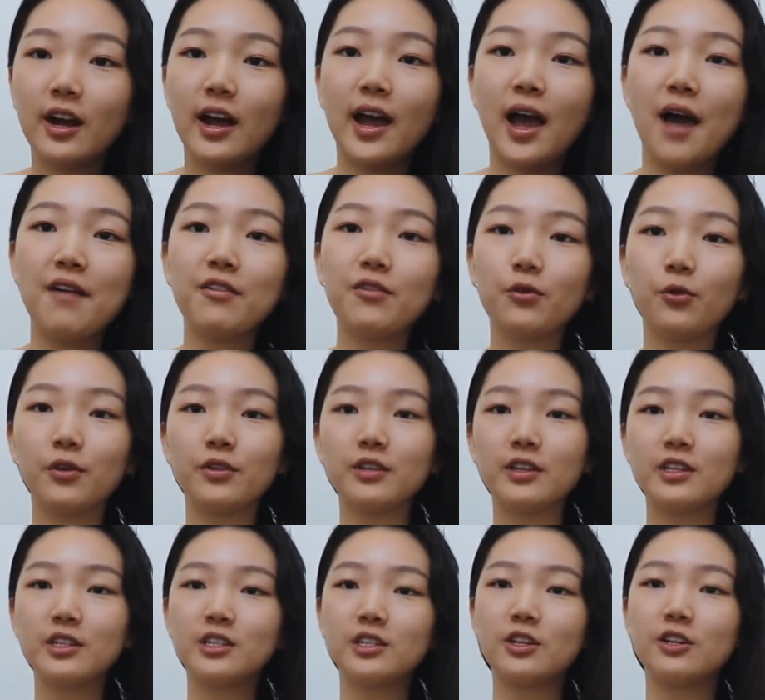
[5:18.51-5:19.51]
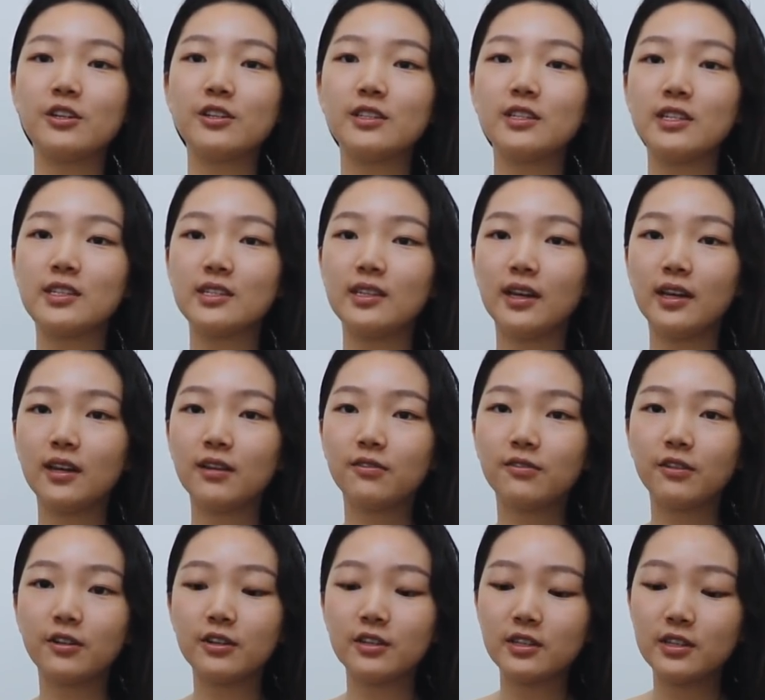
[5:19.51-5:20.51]
I haven't worn this shirt since like
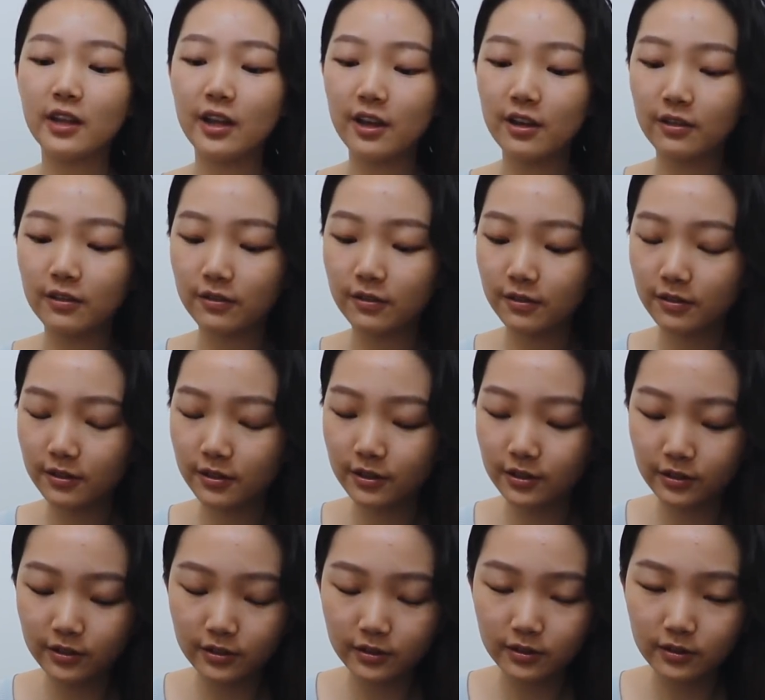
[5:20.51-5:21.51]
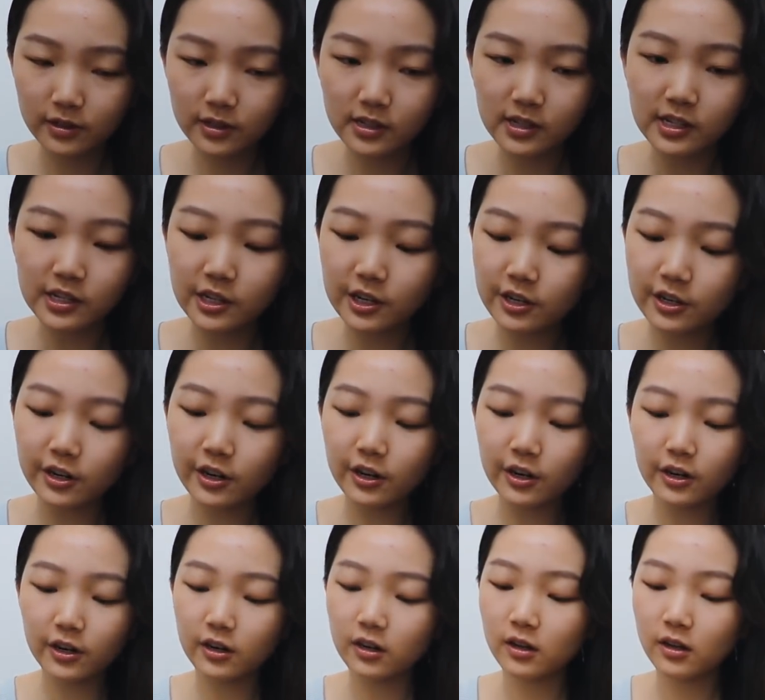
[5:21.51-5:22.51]
first day of senior
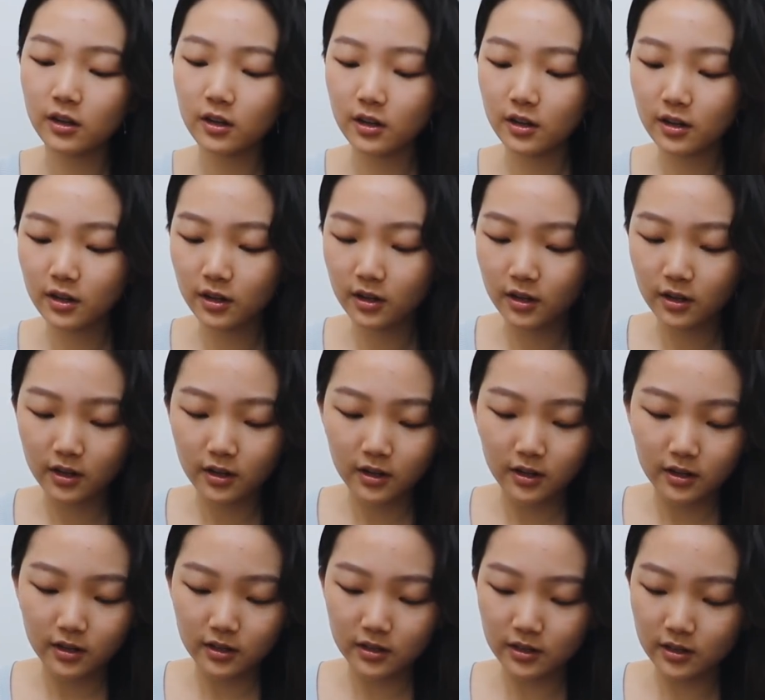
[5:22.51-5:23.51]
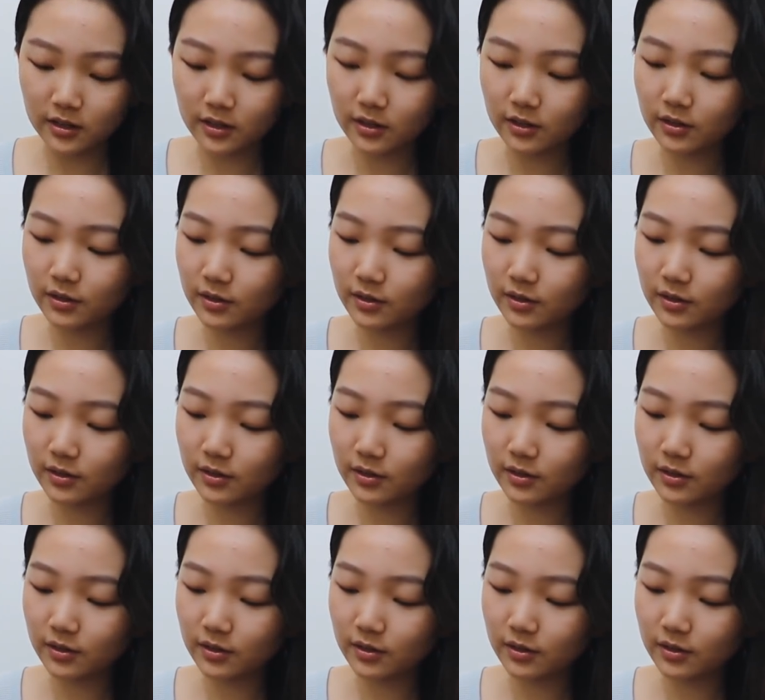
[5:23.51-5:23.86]
year. So.